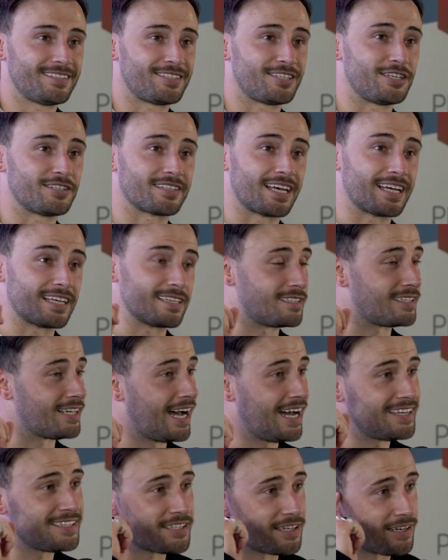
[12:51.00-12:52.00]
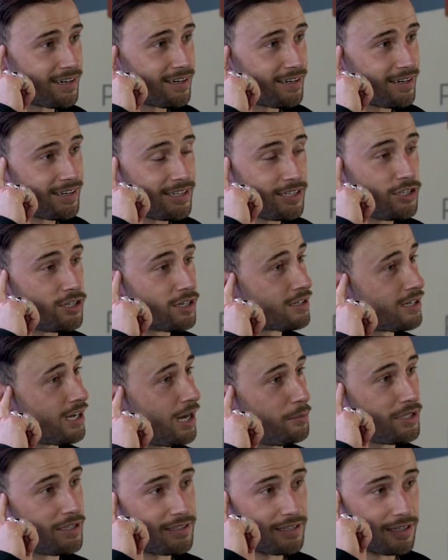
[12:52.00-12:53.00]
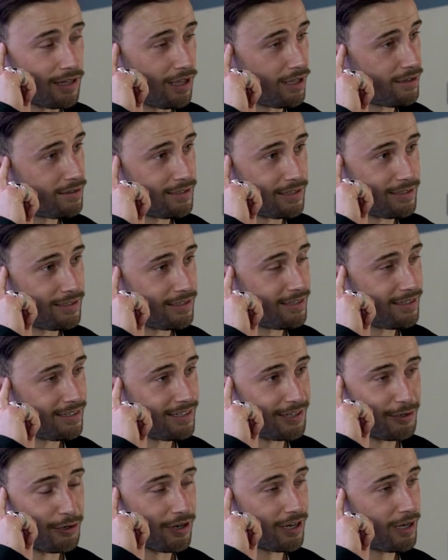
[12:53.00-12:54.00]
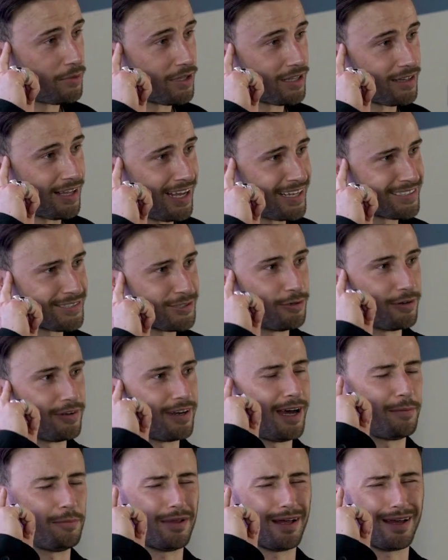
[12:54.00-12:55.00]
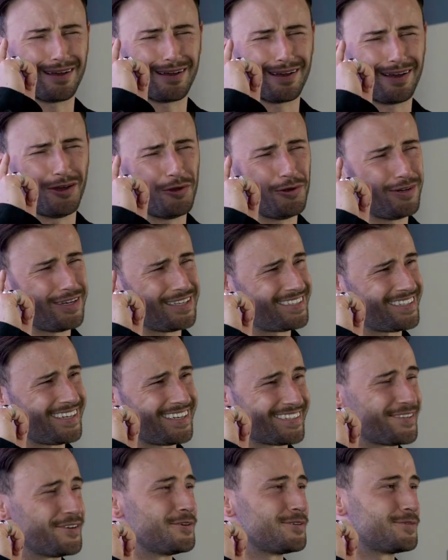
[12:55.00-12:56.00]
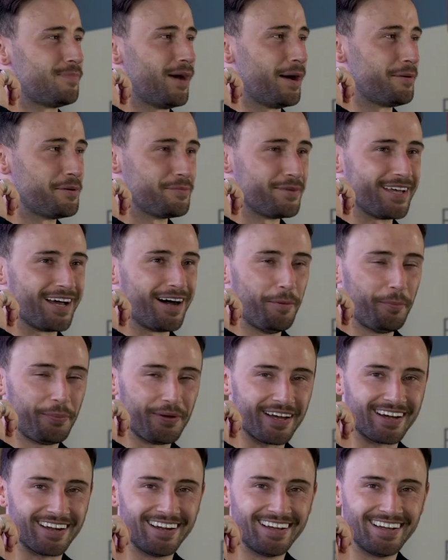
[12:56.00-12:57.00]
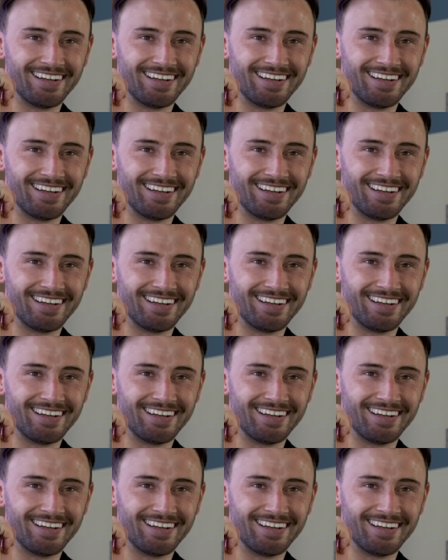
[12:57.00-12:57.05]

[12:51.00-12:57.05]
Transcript: She's like, Zander, you're coming to London. You're not coming to Glasgow. And I'm like, who is this? Who's bamming me up here?